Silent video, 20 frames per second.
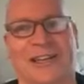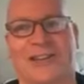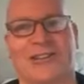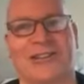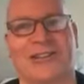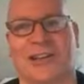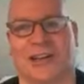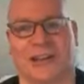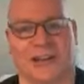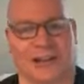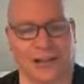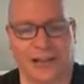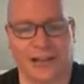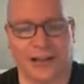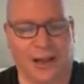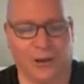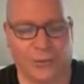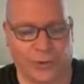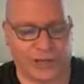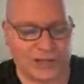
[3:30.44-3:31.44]
we can suck
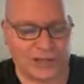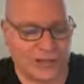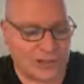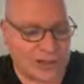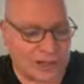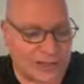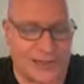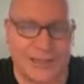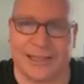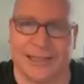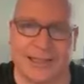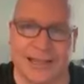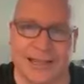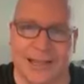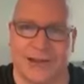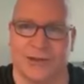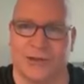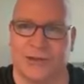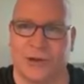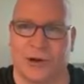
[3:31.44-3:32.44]
we can suck
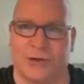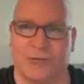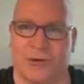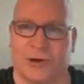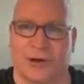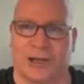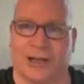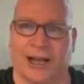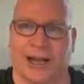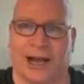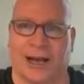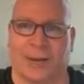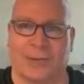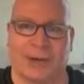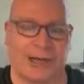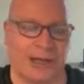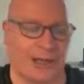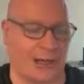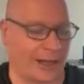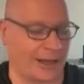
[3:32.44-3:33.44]
dictators over into comedy.